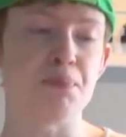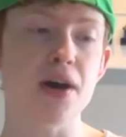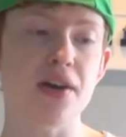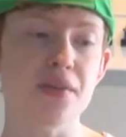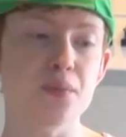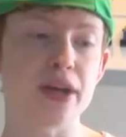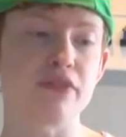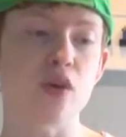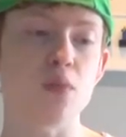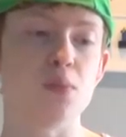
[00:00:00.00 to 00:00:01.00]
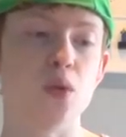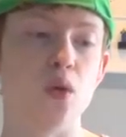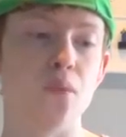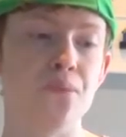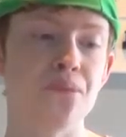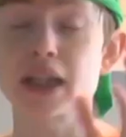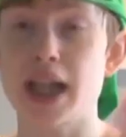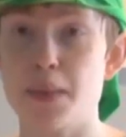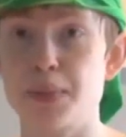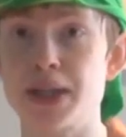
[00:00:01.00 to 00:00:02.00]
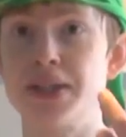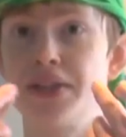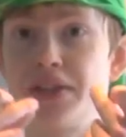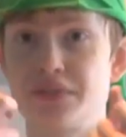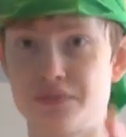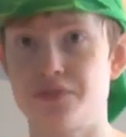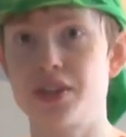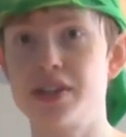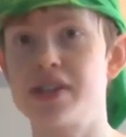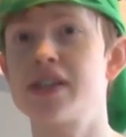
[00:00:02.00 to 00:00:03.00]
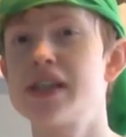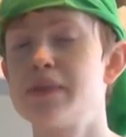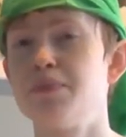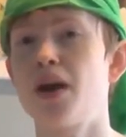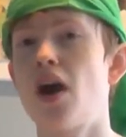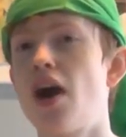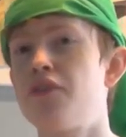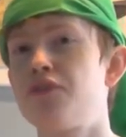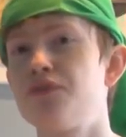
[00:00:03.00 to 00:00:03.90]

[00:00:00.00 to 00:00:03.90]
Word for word: but we have got more clapping and finger clicking, but I